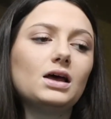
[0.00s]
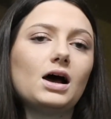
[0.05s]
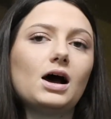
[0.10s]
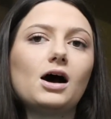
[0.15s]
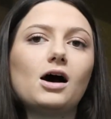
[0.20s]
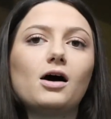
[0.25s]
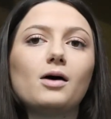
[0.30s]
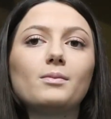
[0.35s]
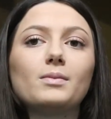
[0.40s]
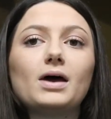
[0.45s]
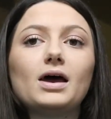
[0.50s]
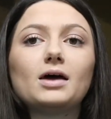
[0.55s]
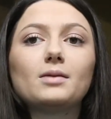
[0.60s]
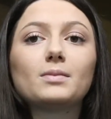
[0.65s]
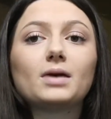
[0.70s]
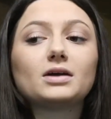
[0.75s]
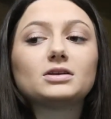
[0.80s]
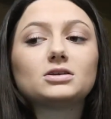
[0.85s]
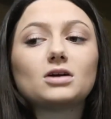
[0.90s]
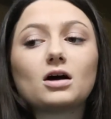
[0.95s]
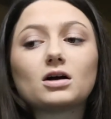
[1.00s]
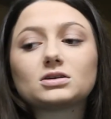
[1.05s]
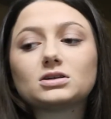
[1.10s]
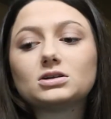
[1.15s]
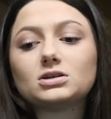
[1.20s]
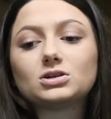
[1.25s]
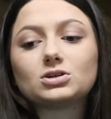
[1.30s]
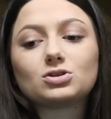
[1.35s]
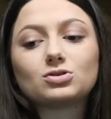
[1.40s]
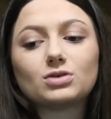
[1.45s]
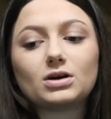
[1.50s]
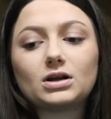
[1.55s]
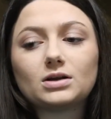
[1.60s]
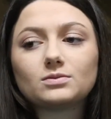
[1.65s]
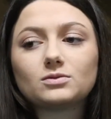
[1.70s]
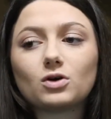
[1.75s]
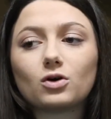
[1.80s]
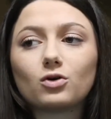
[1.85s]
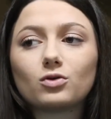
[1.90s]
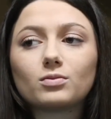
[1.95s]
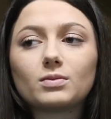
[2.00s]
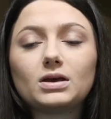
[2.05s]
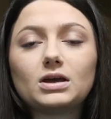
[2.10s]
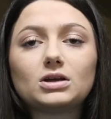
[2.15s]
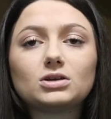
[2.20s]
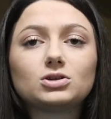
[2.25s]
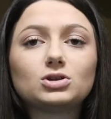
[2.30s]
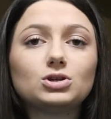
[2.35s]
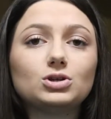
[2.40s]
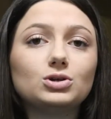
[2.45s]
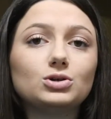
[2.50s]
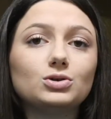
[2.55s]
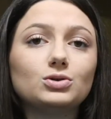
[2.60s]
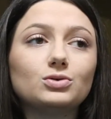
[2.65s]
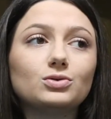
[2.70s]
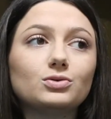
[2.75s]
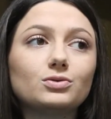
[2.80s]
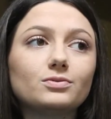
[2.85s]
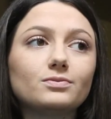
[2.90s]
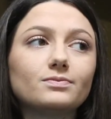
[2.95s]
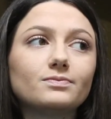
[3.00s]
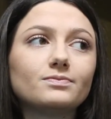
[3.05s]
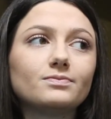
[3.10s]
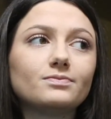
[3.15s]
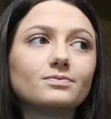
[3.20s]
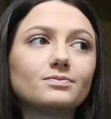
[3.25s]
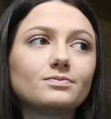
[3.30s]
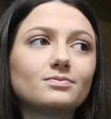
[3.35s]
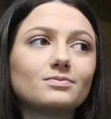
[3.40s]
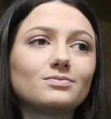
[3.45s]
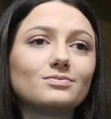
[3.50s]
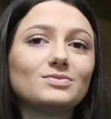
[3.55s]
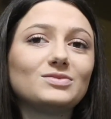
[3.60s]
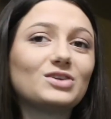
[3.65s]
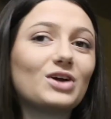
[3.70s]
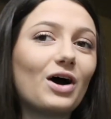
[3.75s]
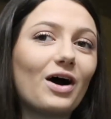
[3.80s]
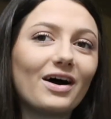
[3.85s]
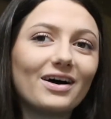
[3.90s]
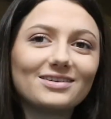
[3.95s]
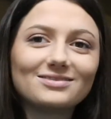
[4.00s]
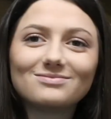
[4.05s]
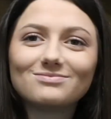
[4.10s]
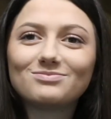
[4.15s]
And my doctor straight up told me to not